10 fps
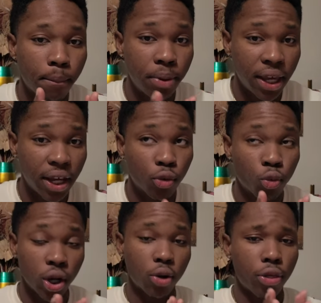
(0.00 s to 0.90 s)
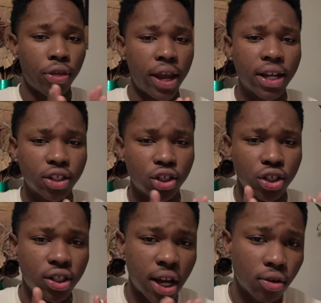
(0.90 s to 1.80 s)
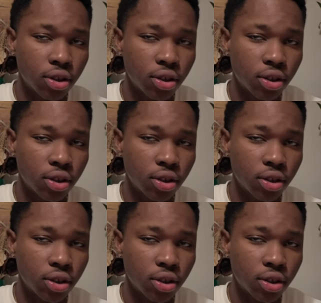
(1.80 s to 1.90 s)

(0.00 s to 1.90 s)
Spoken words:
big real thing to just tell